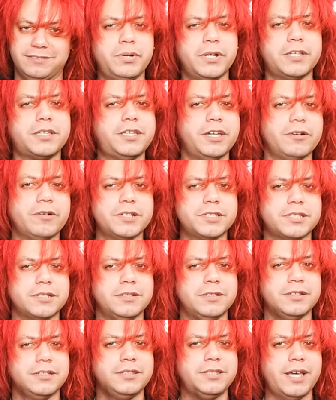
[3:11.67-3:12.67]
But Gira's
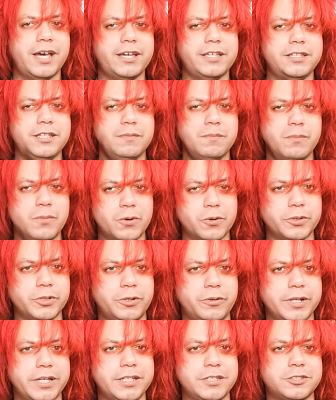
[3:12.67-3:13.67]
not an
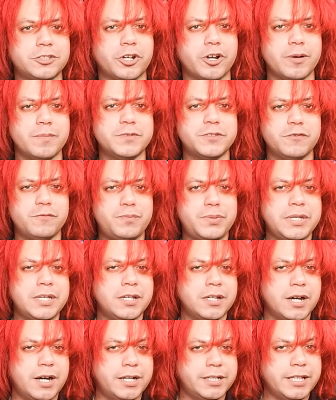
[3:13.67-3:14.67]
immortal in terms of
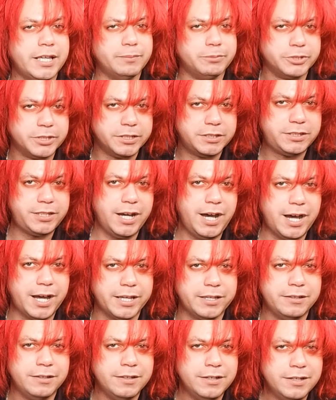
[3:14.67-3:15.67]
being unable to
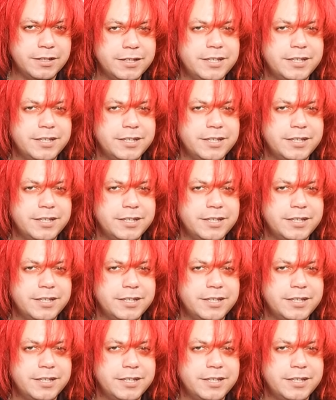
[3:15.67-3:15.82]
die,